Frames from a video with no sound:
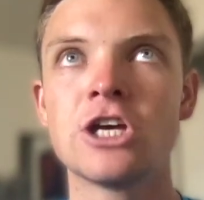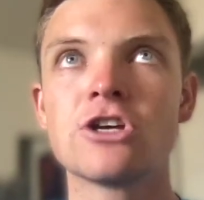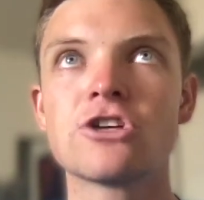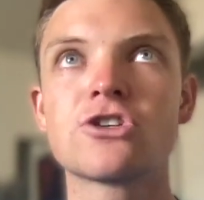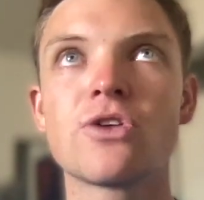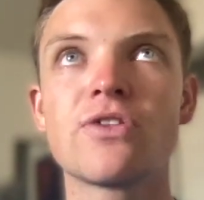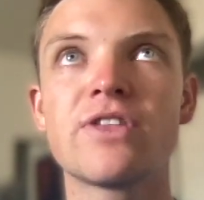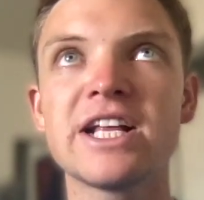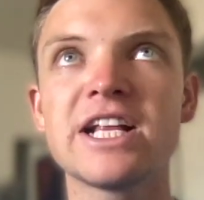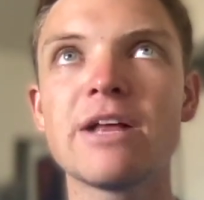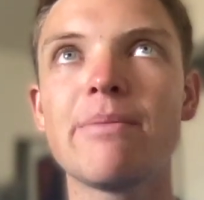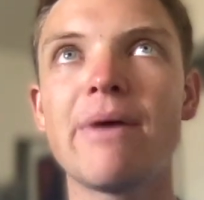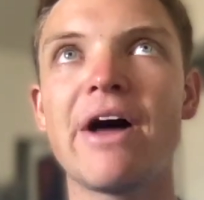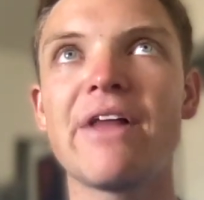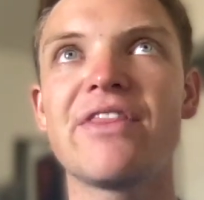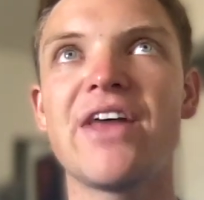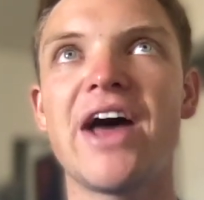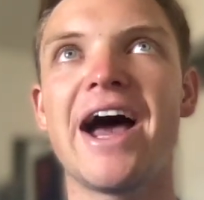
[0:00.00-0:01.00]
So think
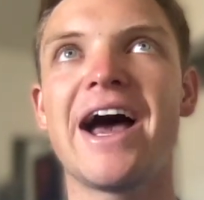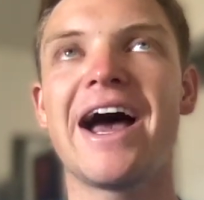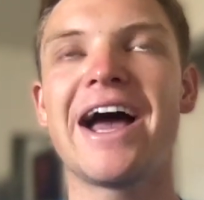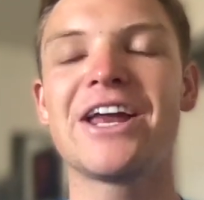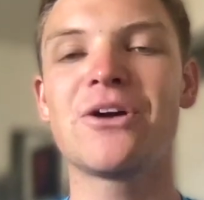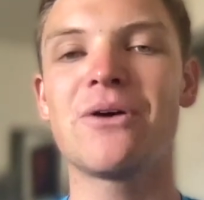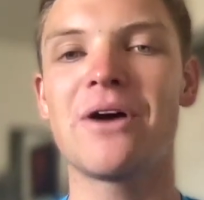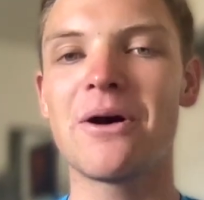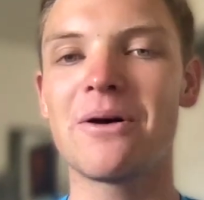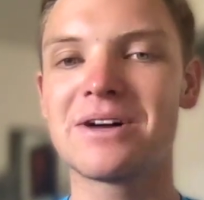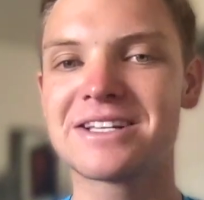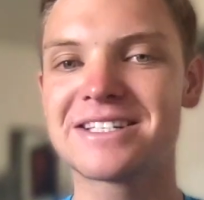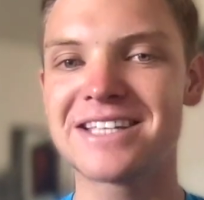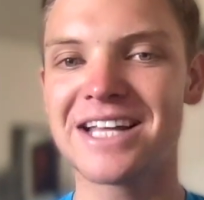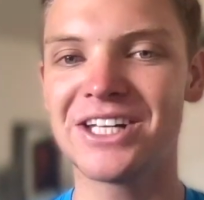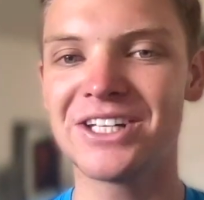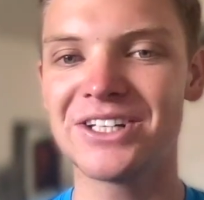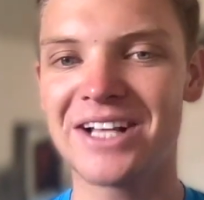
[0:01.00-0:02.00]
about that. I know I always
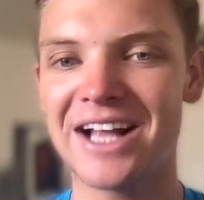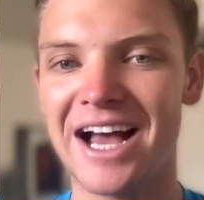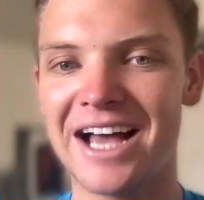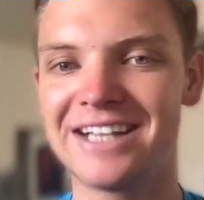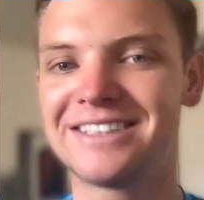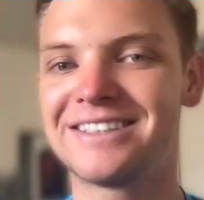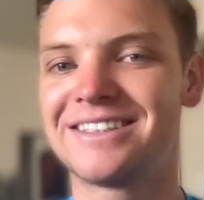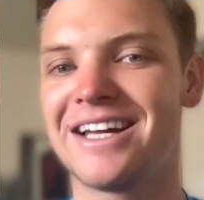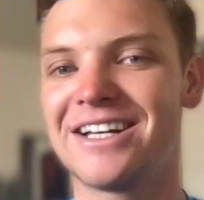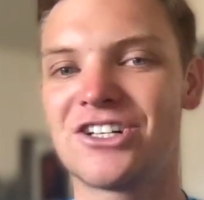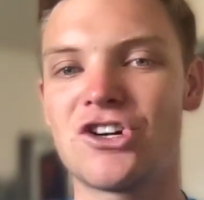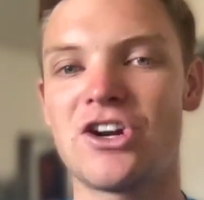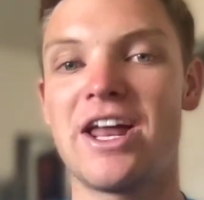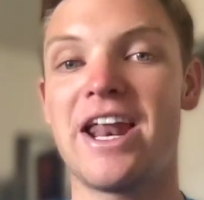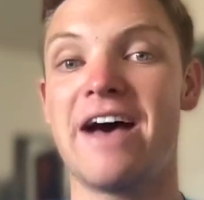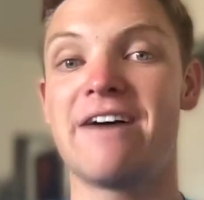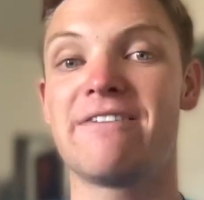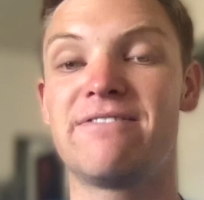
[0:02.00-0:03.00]
tell you guys that try
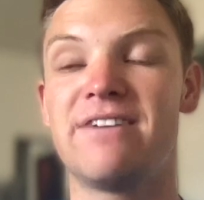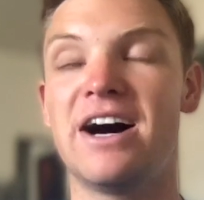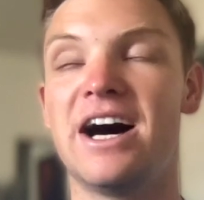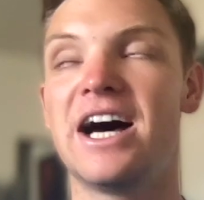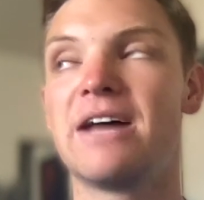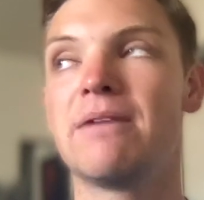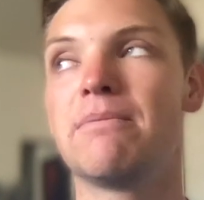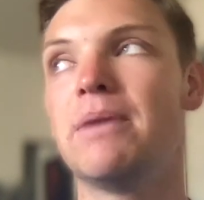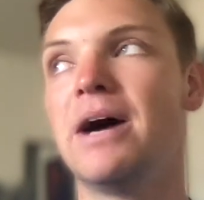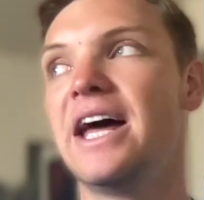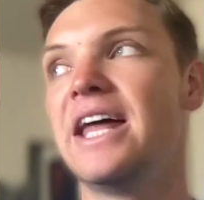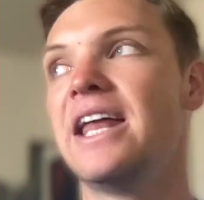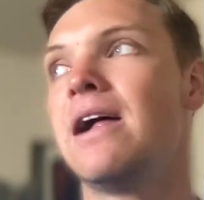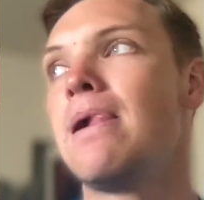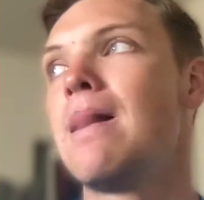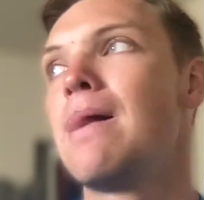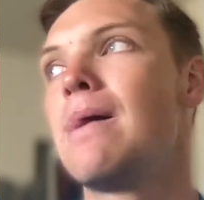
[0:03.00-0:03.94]
to have fun, but